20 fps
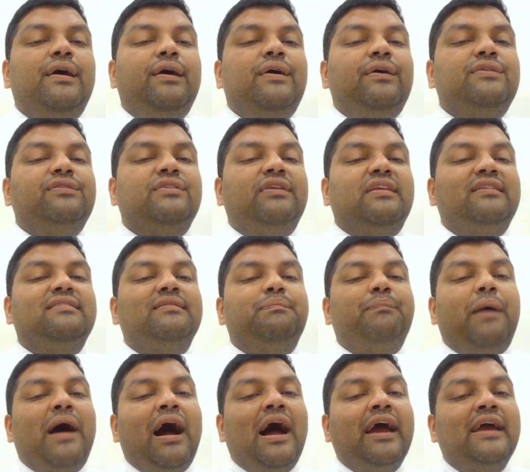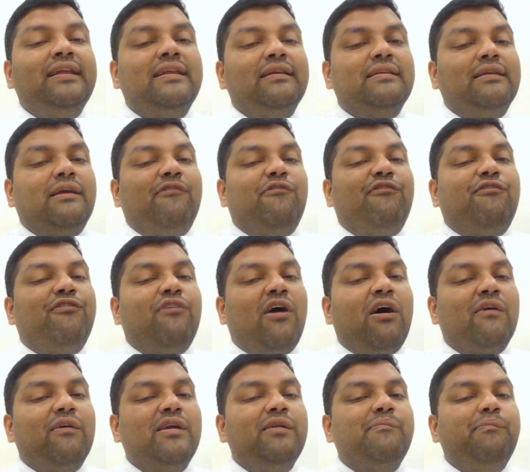So despite the
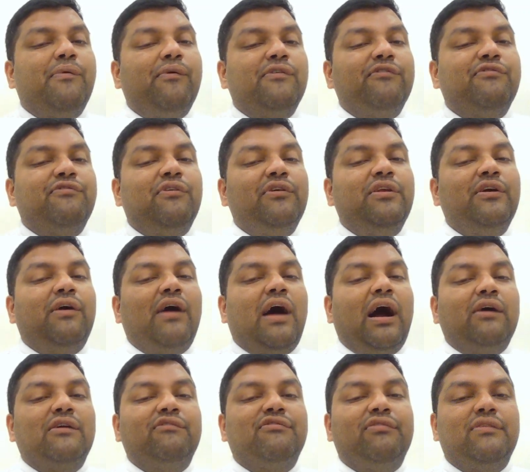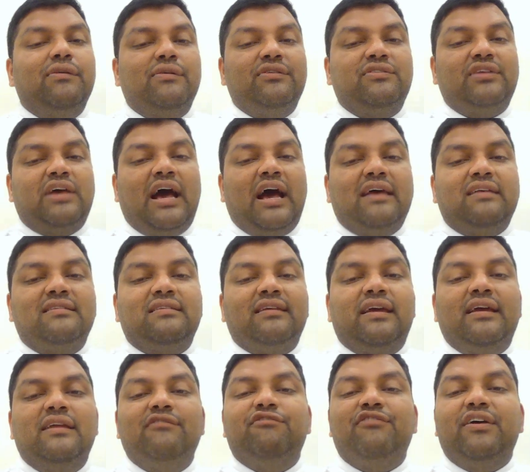foreign portfolio outflows as
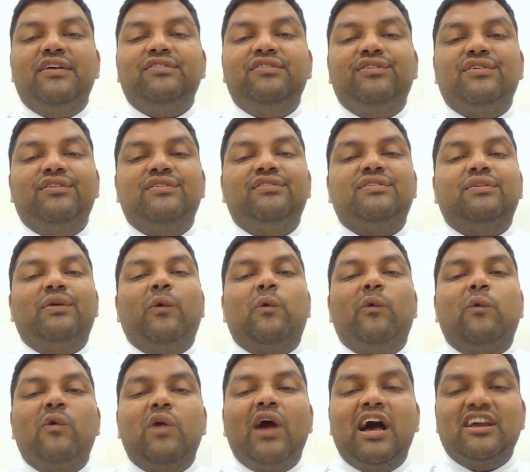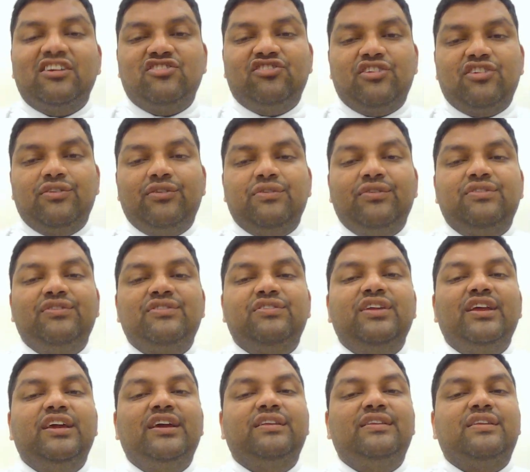the investors rushed to
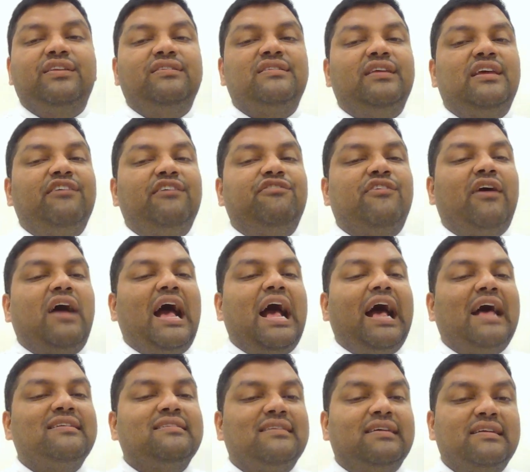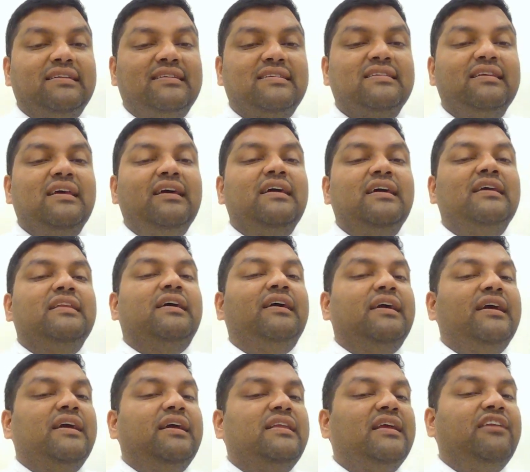seek the safer assets, the
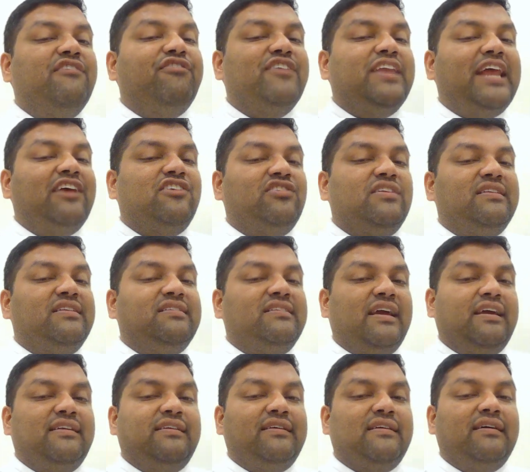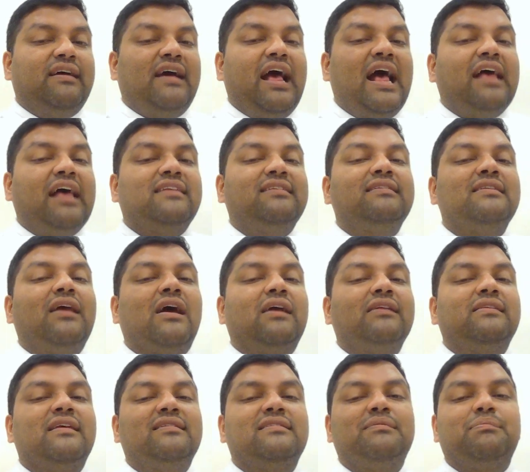Indian financial sector has
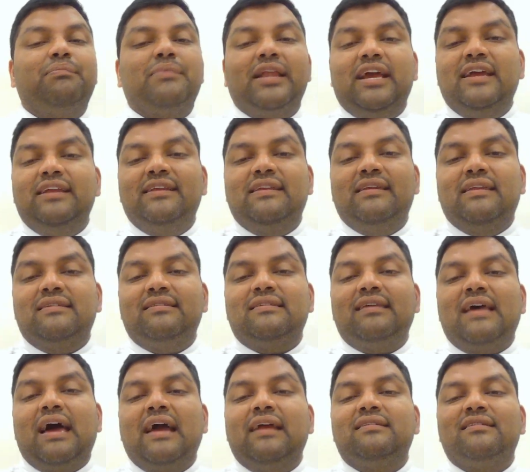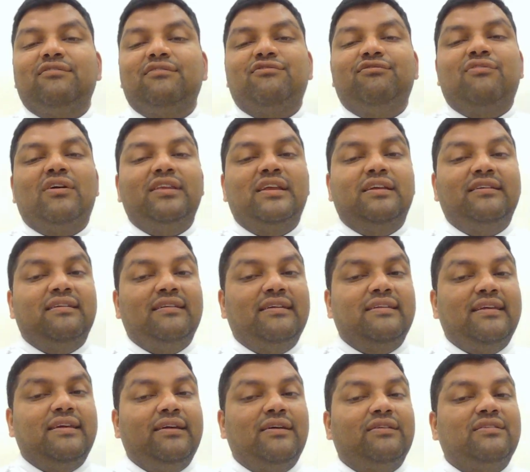not displayed the signs of
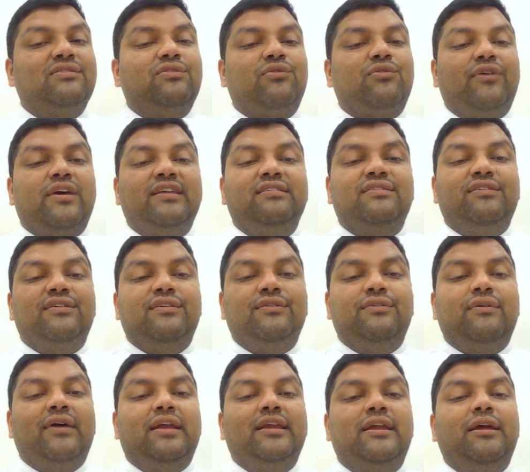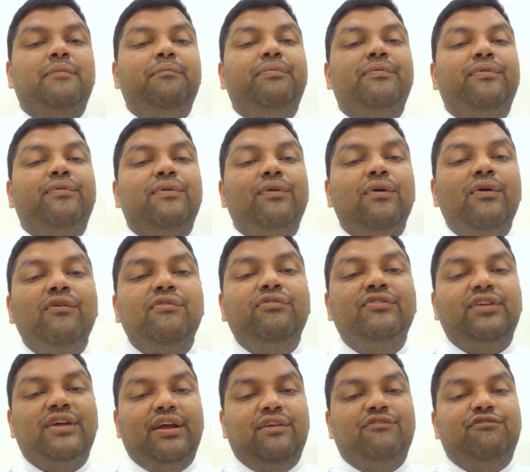volatility or stress due to an
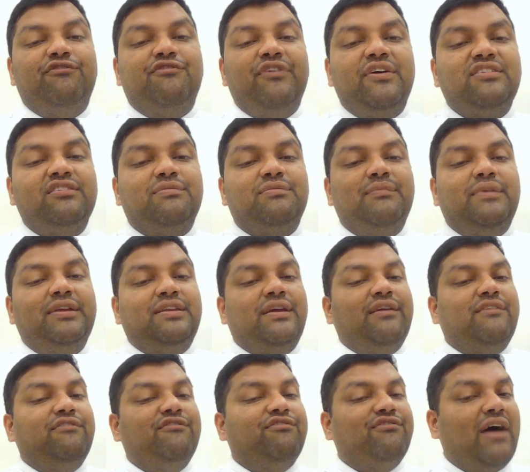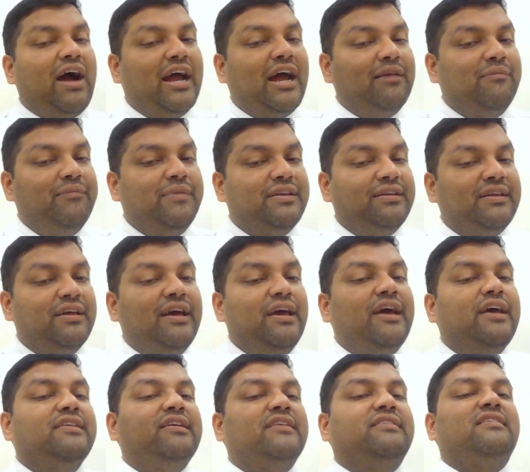improved investment environment.
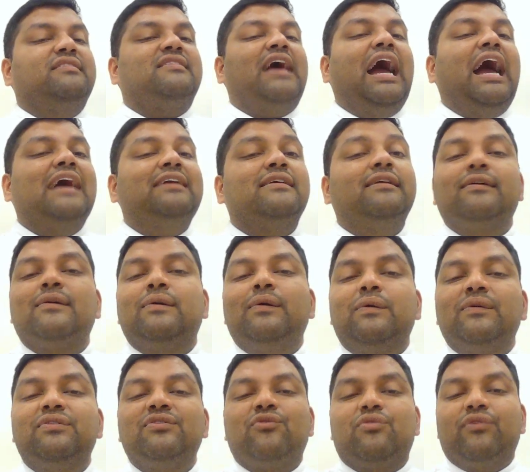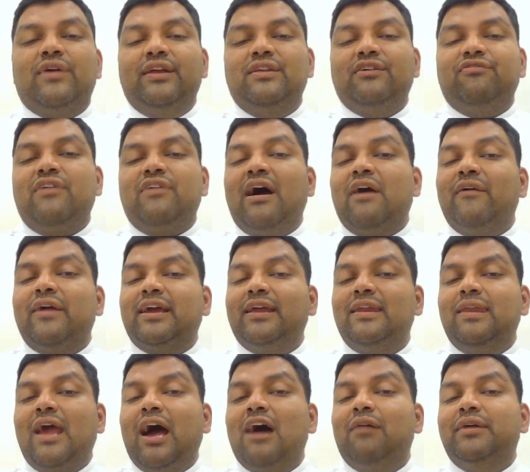This is another core strength of our
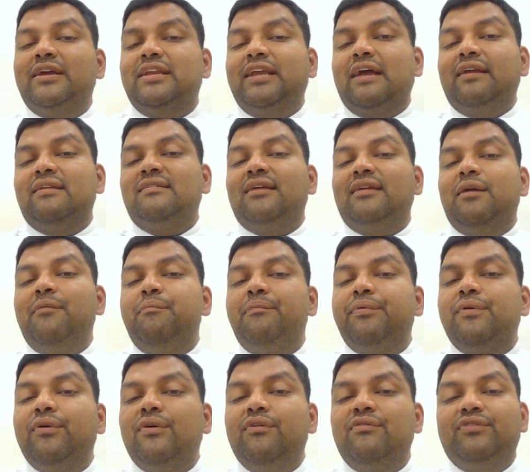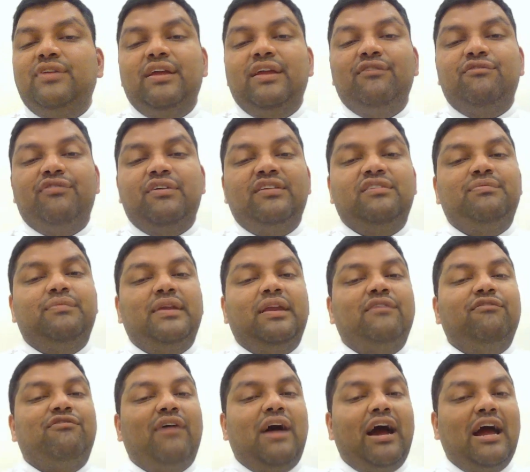economy, that is improved investment
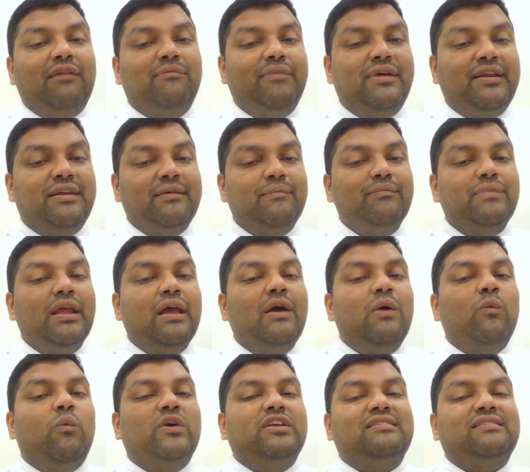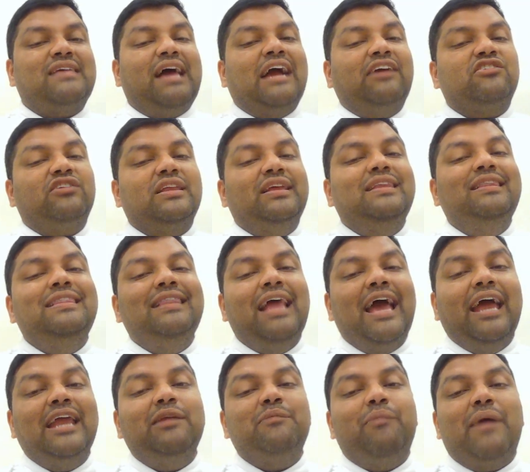environment, which is actually
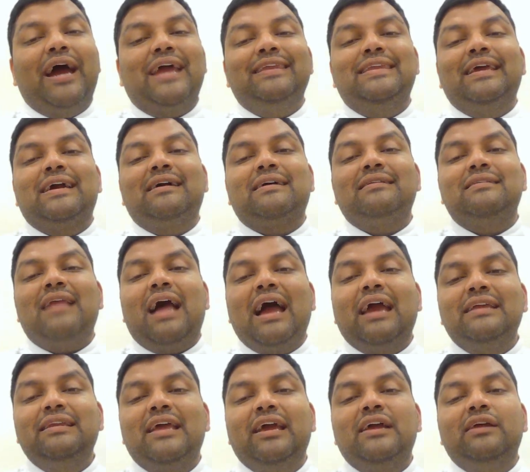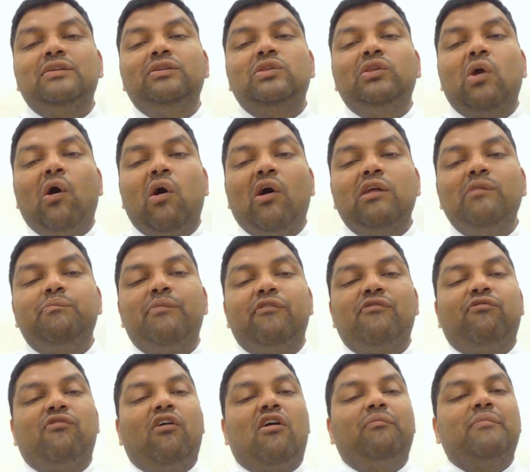led by declining
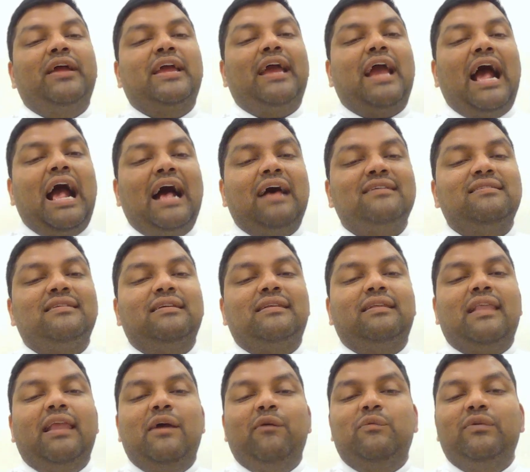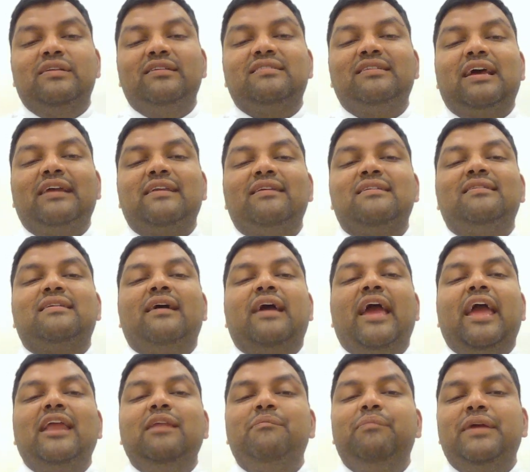non-performing asset levels, that is the
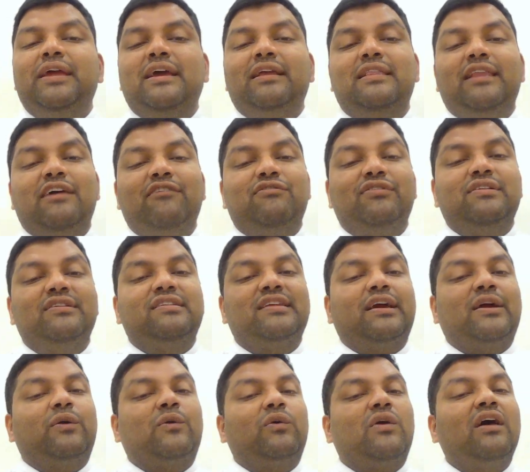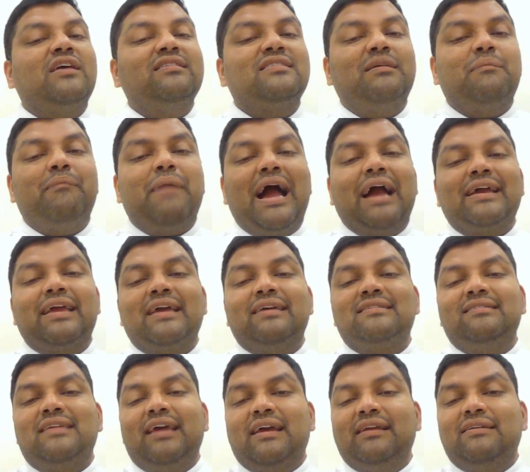NPA levels across the banking
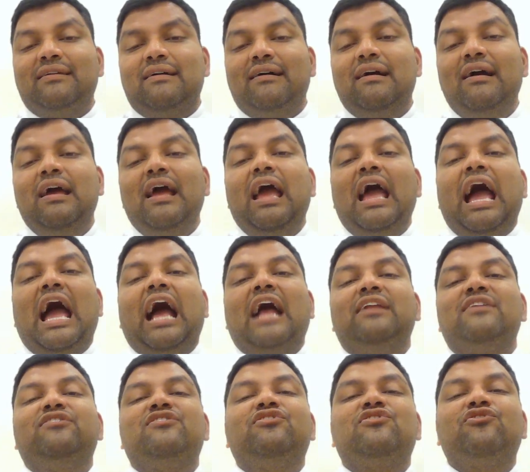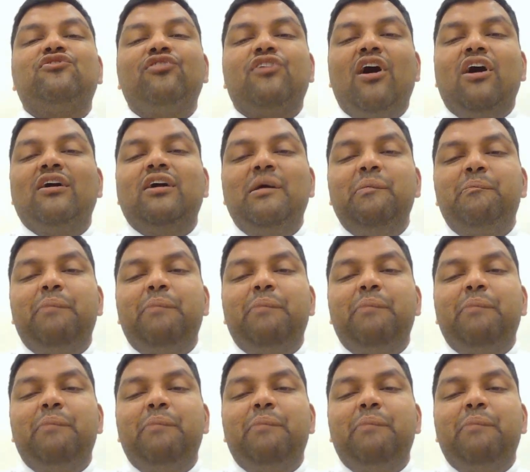sector, and stronger